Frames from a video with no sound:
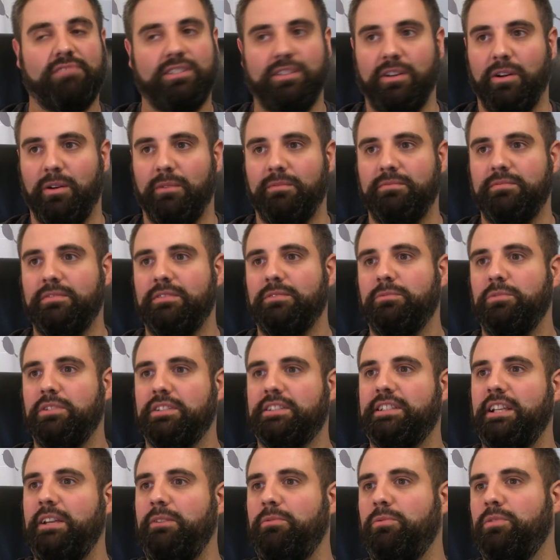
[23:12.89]
So we'll
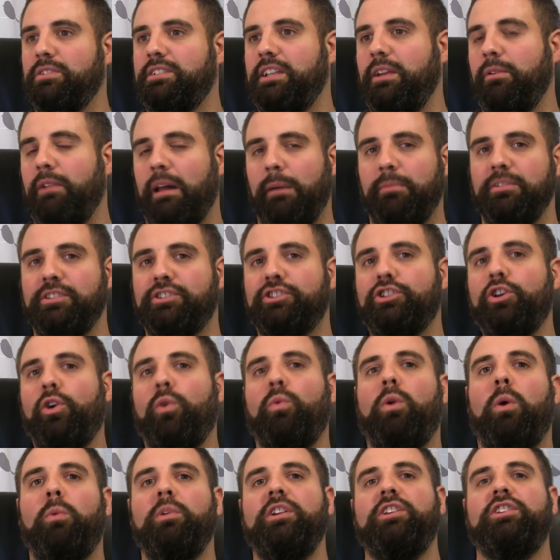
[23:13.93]
see what happens. So
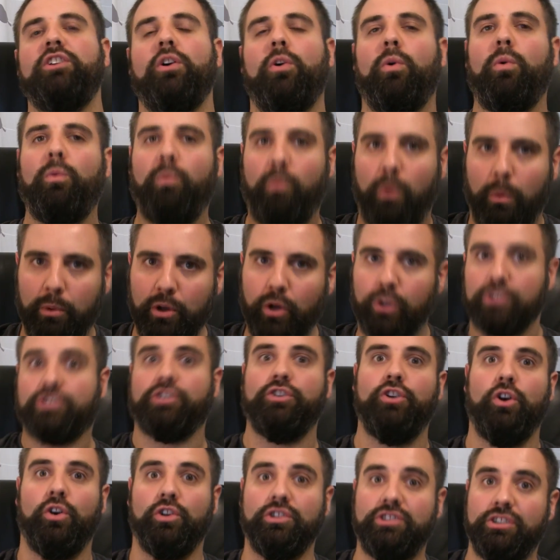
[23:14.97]
what we
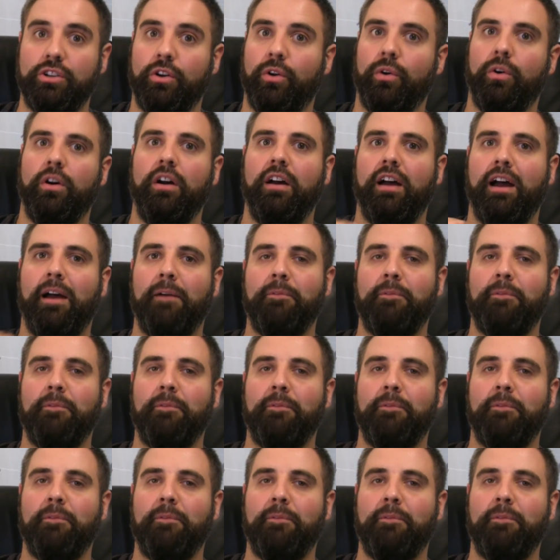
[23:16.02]
also know is, so